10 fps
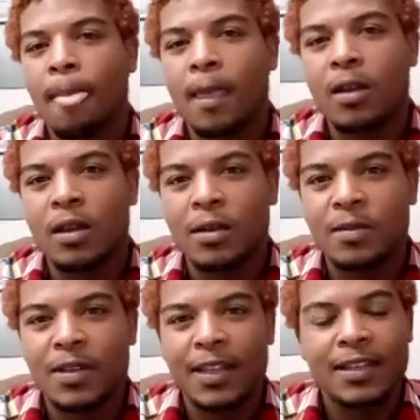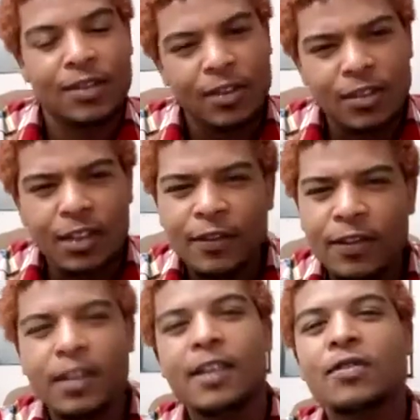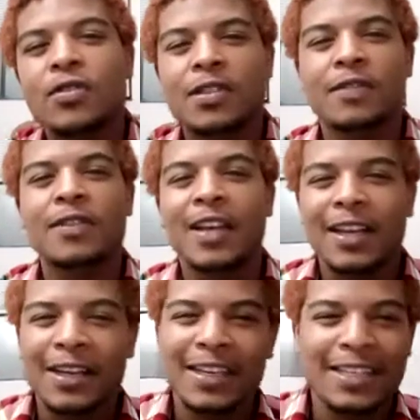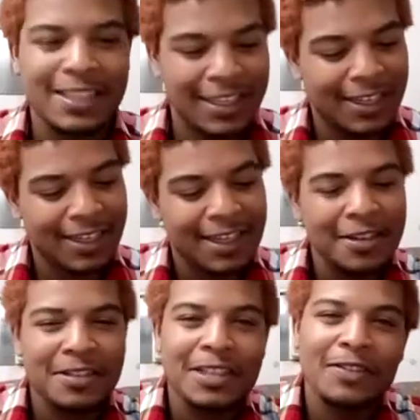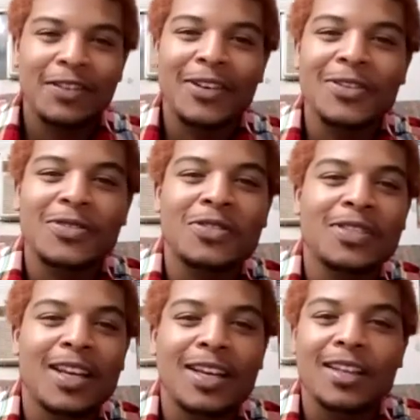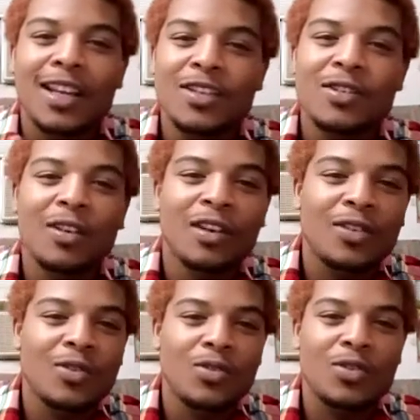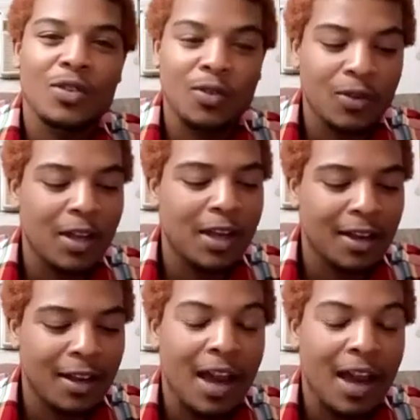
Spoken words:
You get what I'm saying? So there's different levels of cleansing, and there's different crystals that you can use to do that.